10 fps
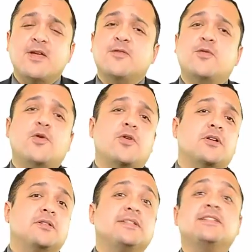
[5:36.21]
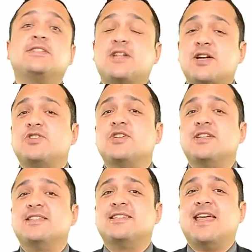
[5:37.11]
For
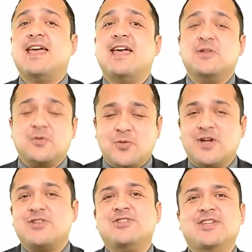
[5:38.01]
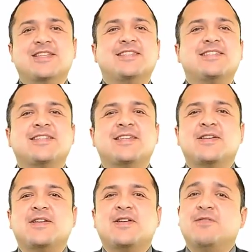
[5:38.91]
discussions and questions,
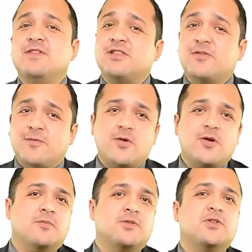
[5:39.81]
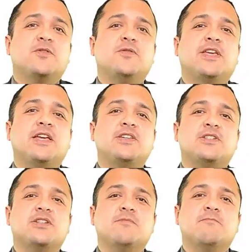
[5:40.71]
visit the forum
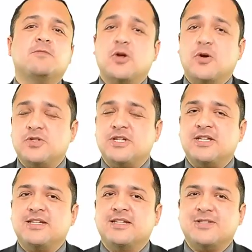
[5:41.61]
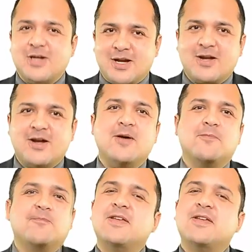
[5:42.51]
certification coaching dot com.